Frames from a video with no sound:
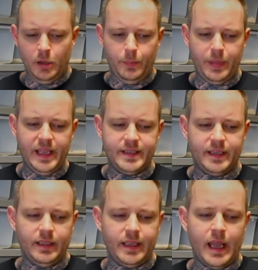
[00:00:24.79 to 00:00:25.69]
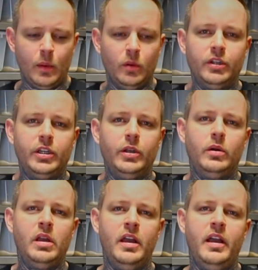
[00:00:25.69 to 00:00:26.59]
Basically, I want to
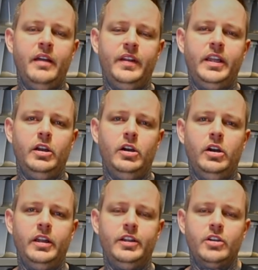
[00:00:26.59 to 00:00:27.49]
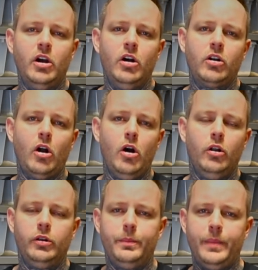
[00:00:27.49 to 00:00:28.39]
do a video and a talk
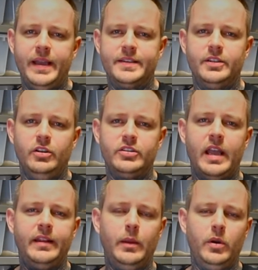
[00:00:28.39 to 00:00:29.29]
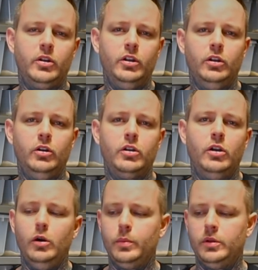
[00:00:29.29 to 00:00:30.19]
on pastels, and then we're going to
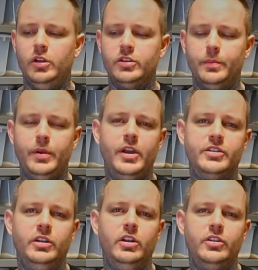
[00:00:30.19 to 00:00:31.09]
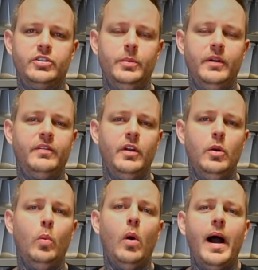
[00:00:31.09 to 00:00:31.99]
look up close and personal at some of
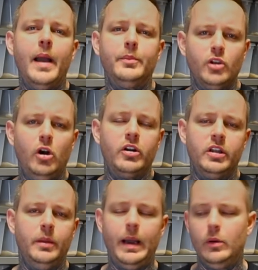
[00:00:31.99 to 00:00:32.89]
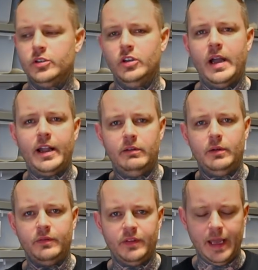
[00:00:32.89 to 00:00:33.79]
what I'm talking about, so hang
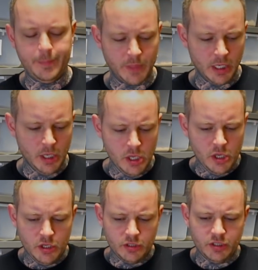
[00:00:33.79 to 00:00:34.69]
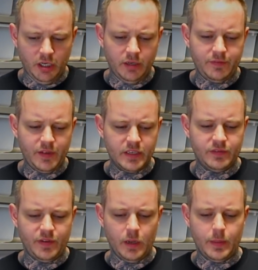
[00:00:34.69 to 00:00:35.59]
around for that. So first
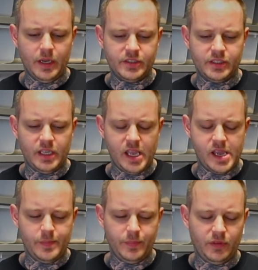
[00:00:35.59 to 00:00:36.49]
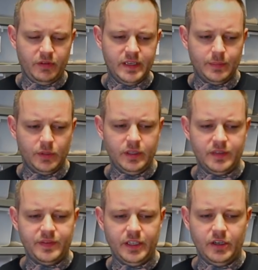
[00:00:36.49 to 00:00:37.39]
and foremost, the reason I'm doing
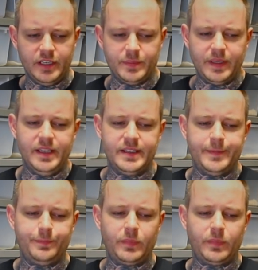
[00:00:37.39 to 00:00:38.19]
this video is because